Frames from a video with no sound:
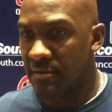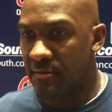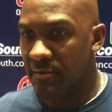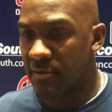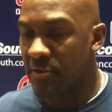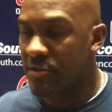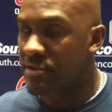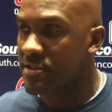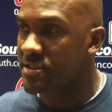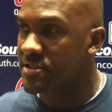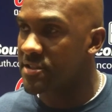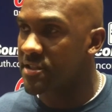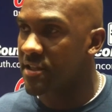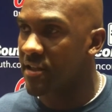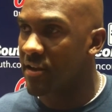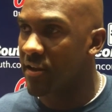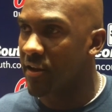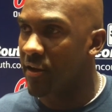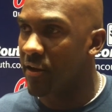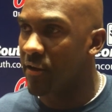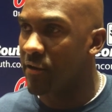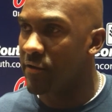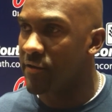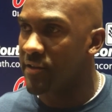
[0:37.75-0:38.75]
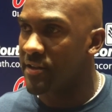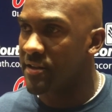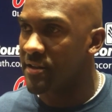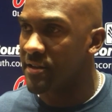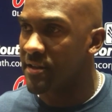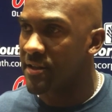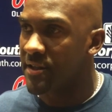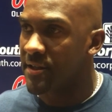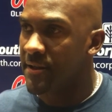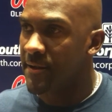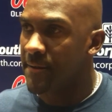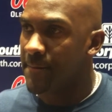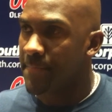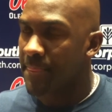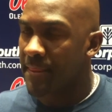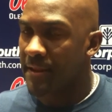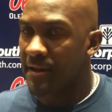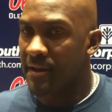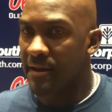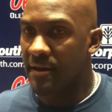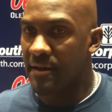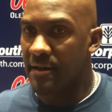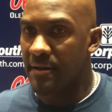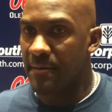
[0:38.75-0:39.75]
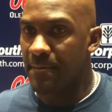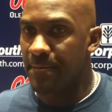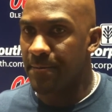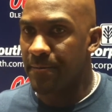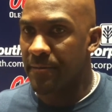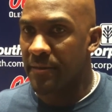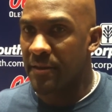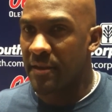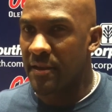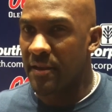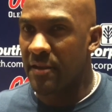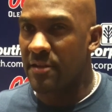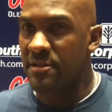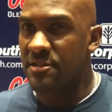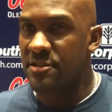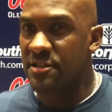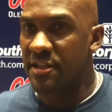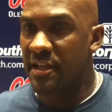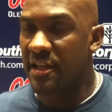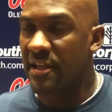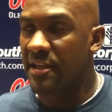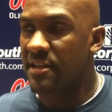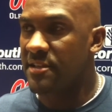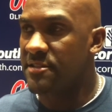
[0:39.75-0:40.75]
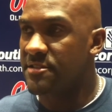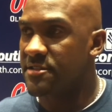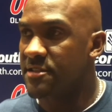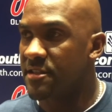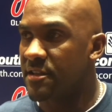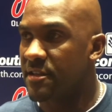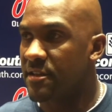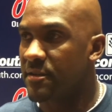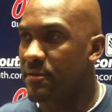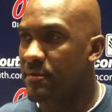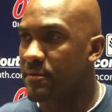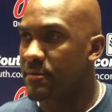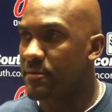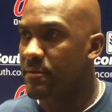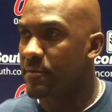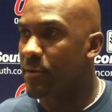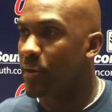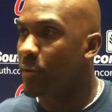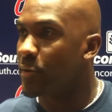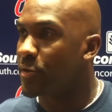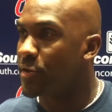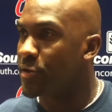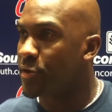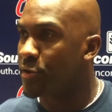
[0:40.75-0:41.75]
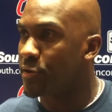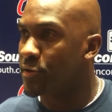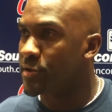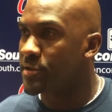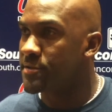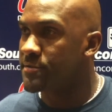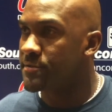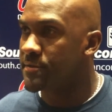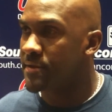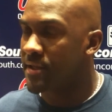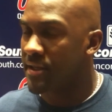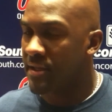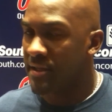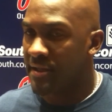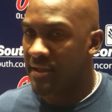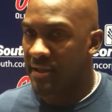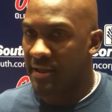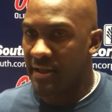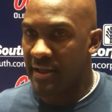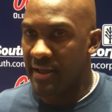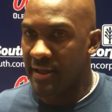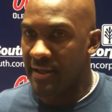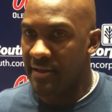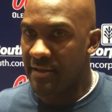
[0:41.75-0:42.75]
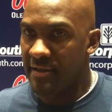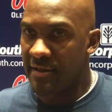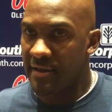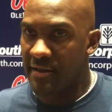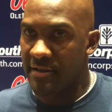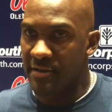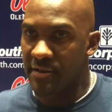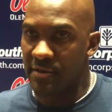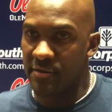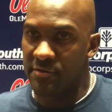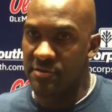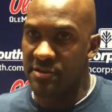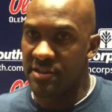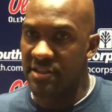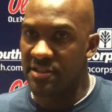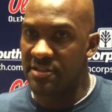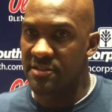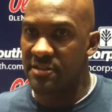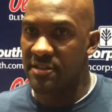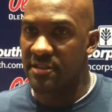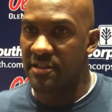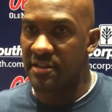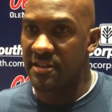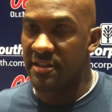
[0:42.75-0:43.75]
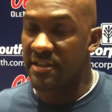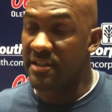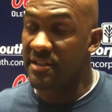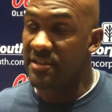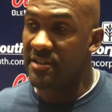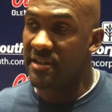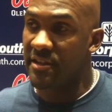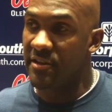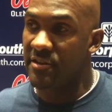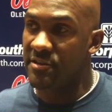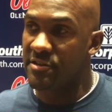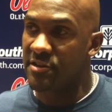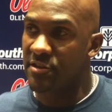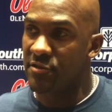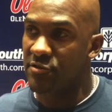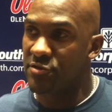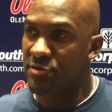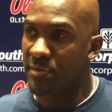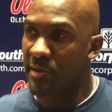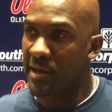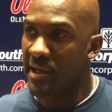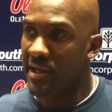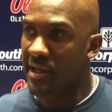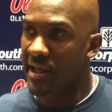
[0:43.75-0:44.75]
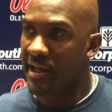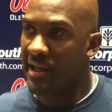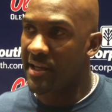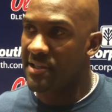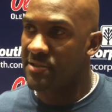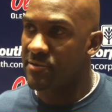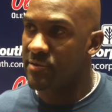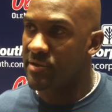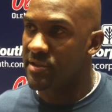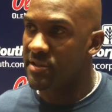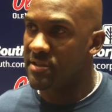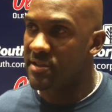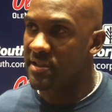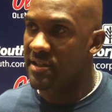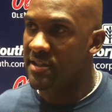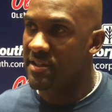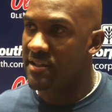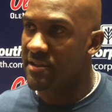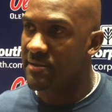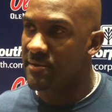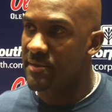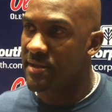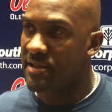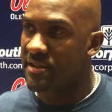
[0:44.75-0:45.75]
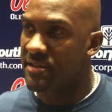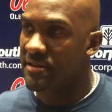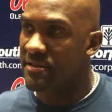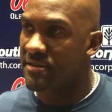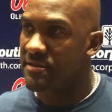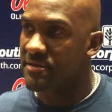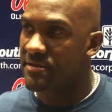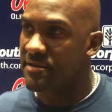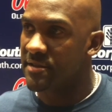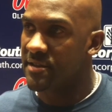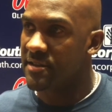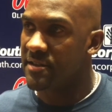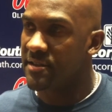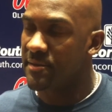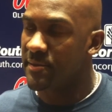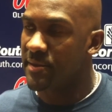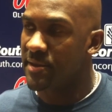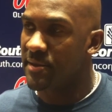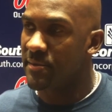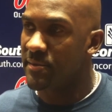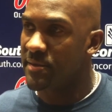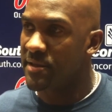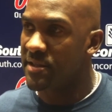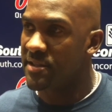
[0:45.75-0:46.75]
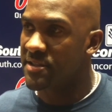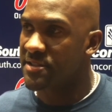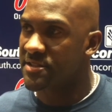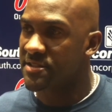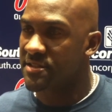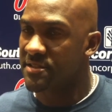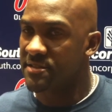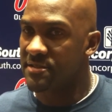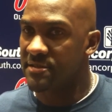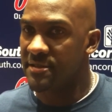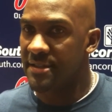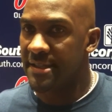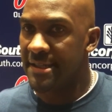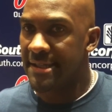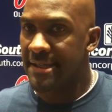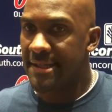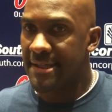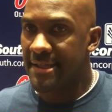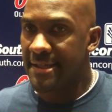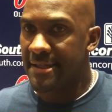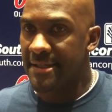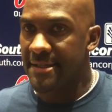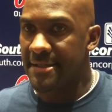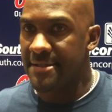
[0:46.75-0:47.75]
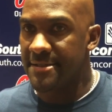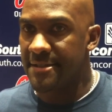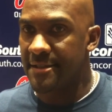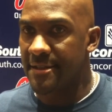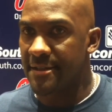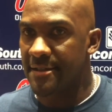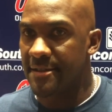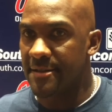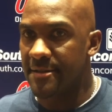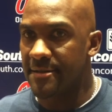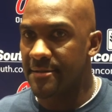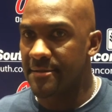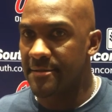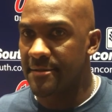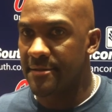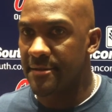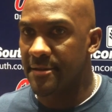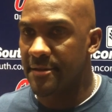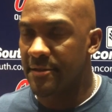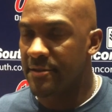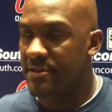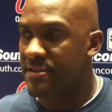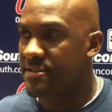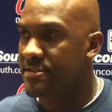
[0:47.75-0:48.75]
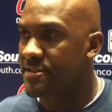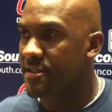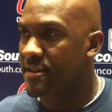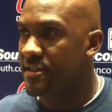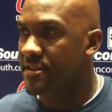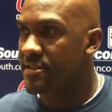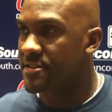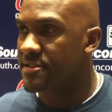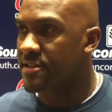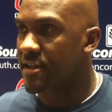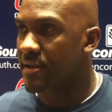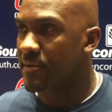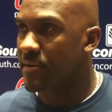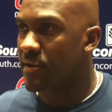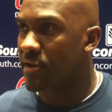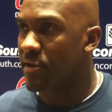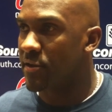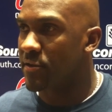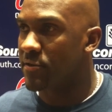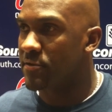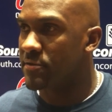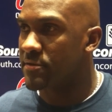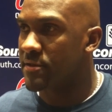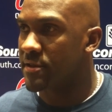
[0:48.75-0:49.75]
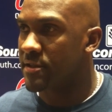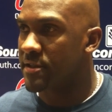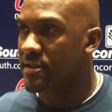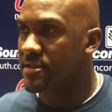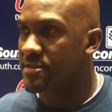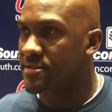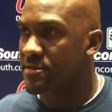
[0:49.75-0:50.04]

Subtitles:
working his tail off, and he understands what we're doing. And and getting Derrick Jones back last week, getting him in the mix, and he's come along. And